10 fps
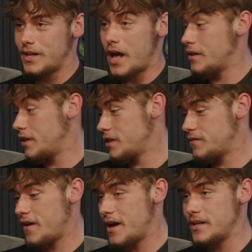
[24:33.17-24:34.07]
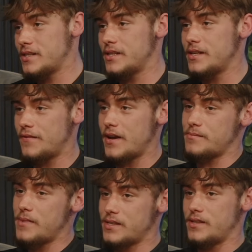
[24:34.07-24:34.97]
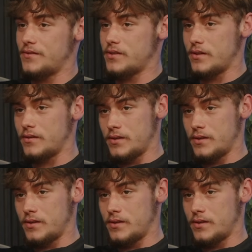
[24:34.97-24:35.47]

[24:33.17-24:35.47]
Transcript: Like this fight, this fight's massive. So